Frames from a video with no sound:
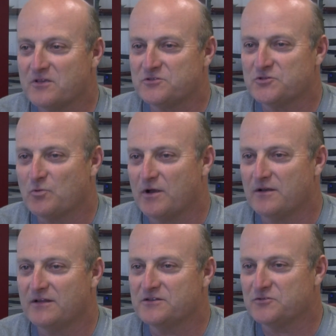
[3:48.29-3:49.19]
That's
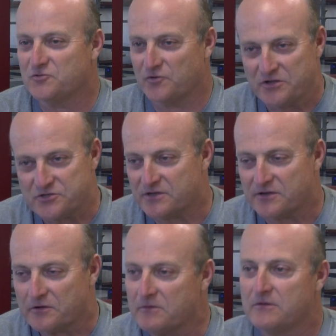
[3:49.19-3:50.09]
the tradition
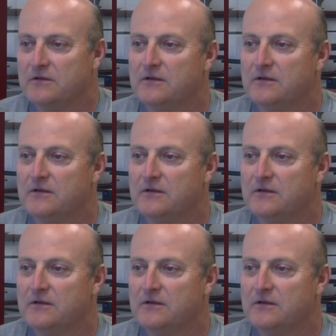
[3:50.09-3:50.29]
here.